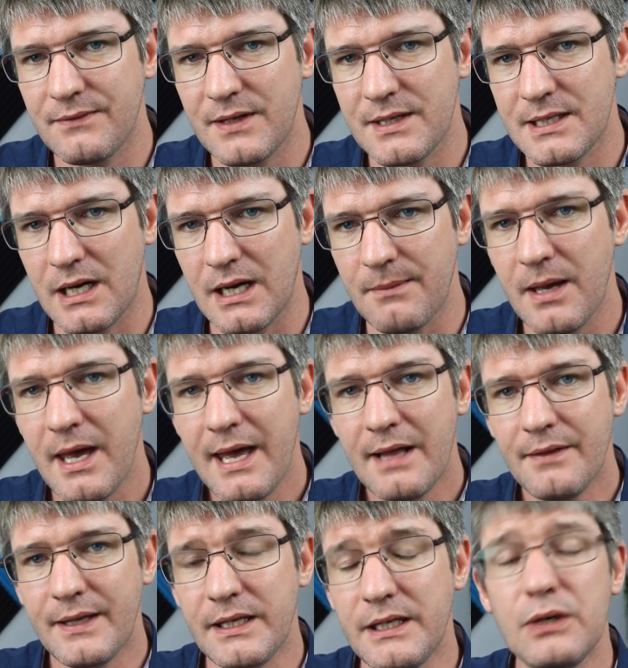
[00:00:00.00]
of the time
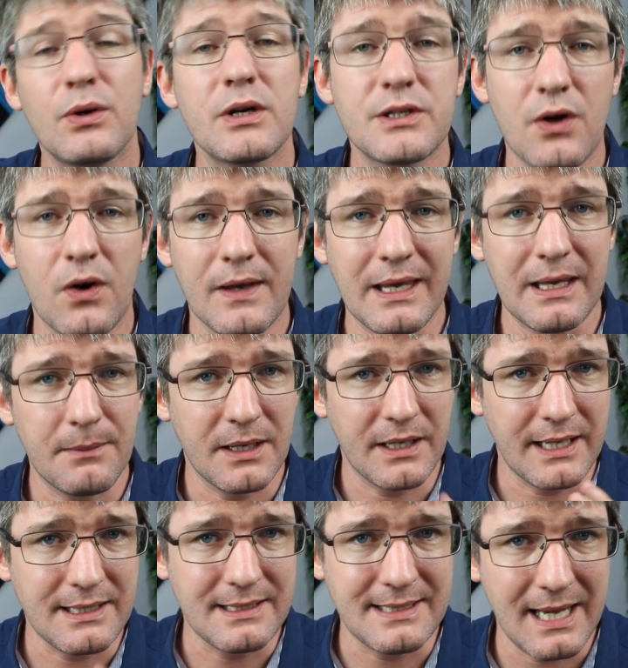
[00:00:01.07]
that you are talking
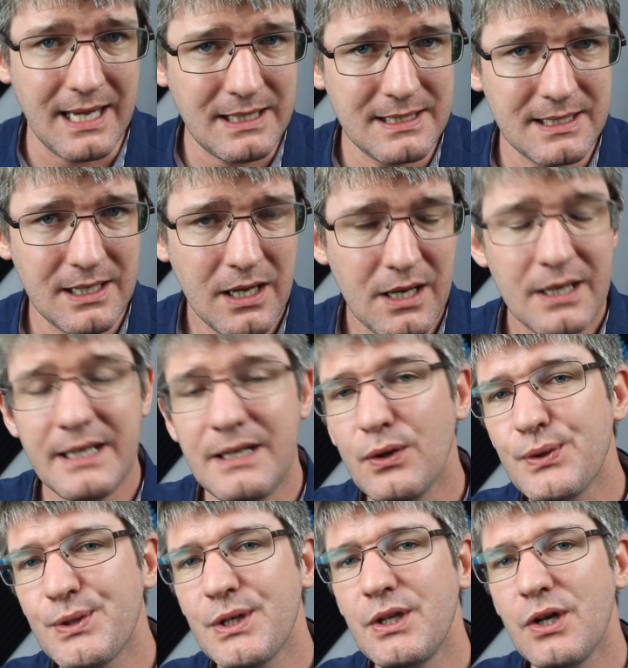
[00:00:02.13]
about a date. It
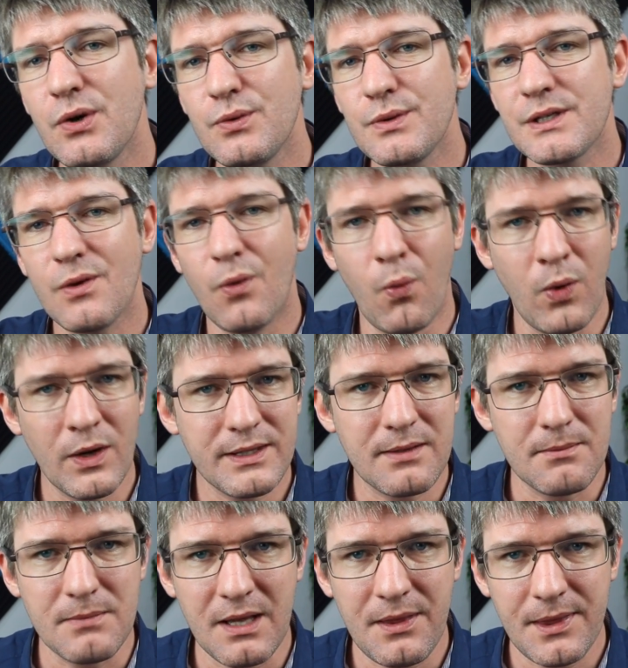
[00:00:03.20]
also knows what
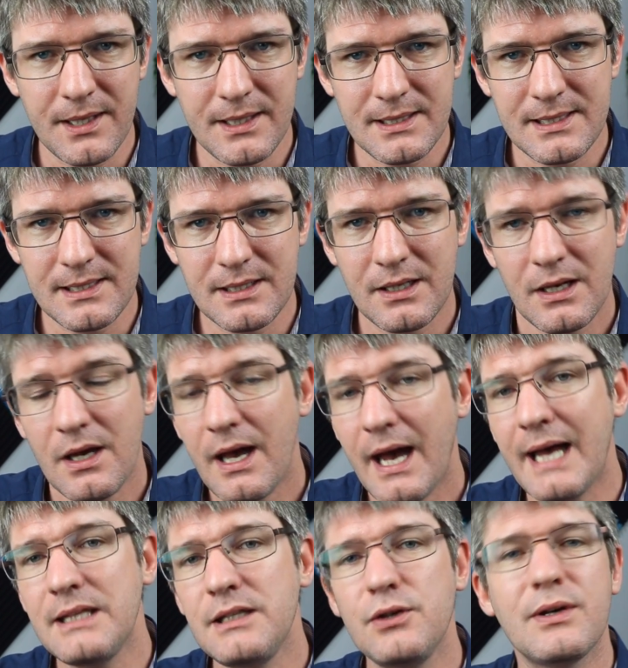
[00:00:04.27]
the month is
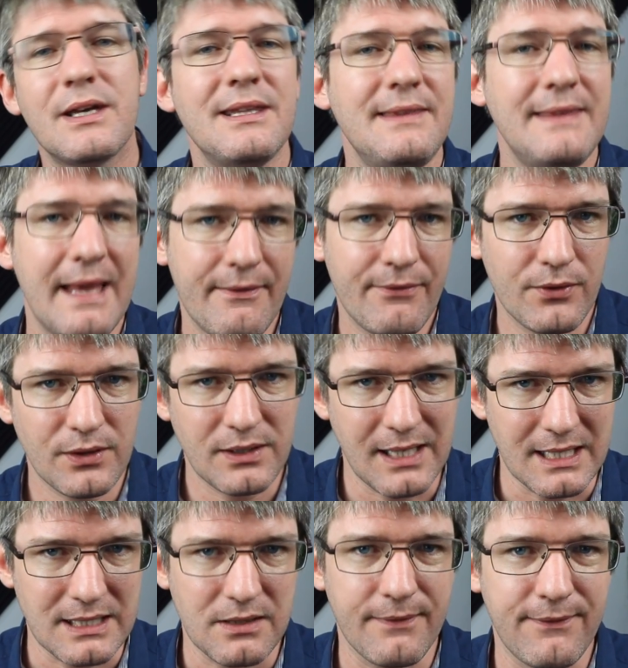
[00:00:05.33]
and you can never
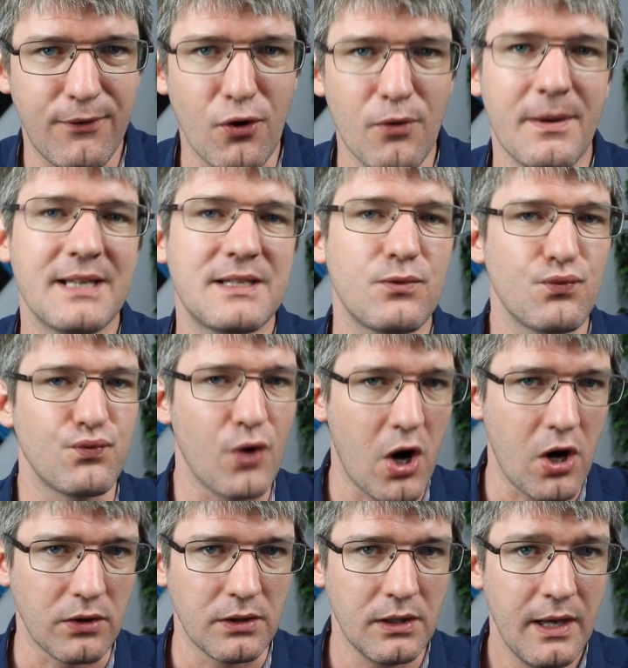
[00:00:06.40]
get the format
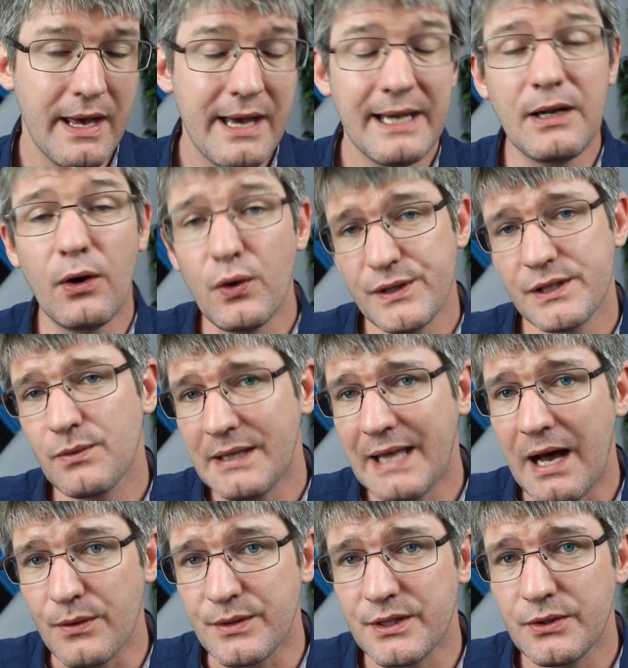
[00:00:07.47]
wrong. It also
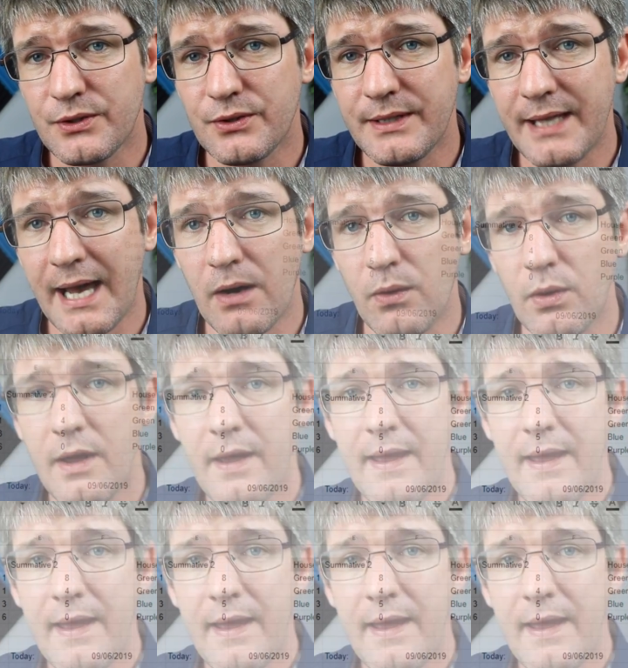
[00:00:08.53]
allows you to now